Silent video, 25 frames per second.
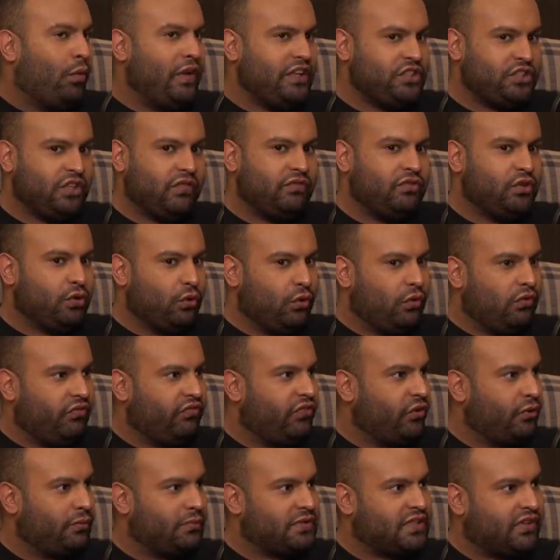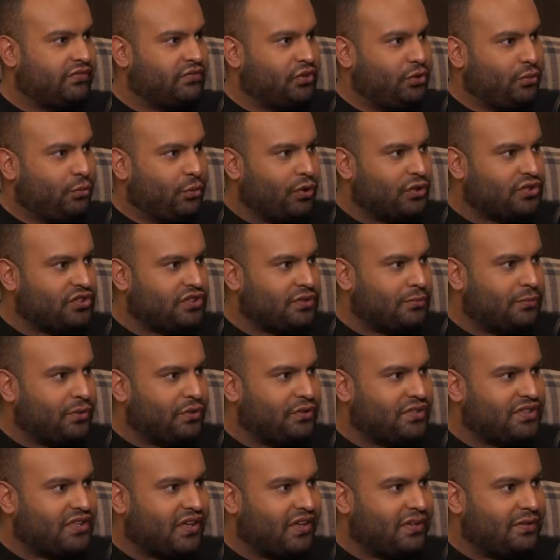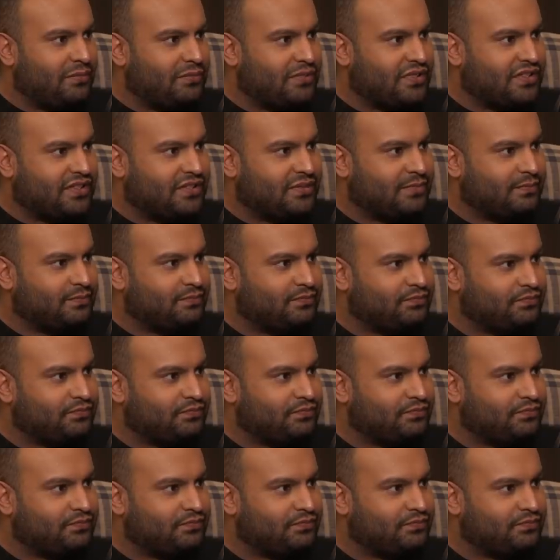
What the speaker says: Which of your films have you watched the most times?